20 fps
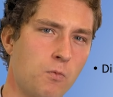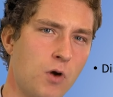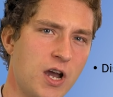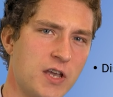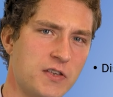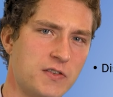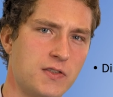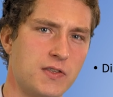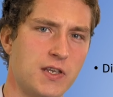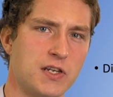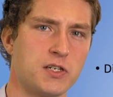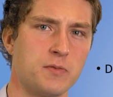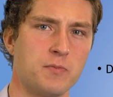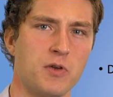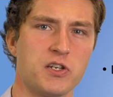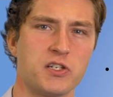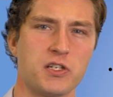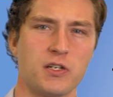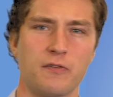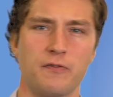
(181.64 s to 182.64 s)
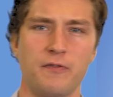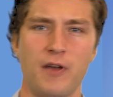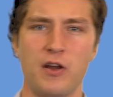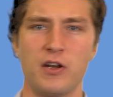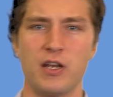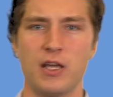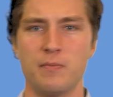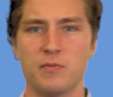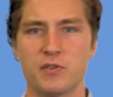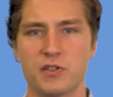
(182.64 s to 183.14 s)
why is the distribution of
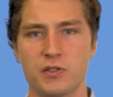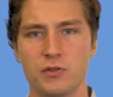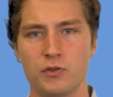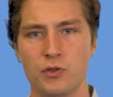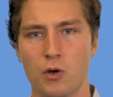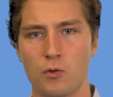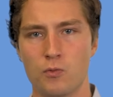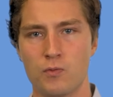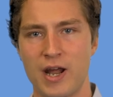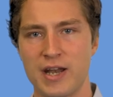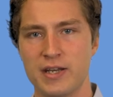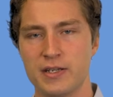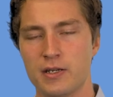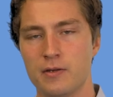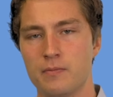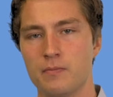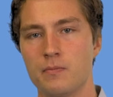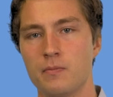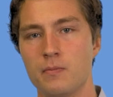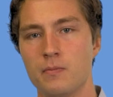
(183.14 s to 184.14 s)
phonemes not random?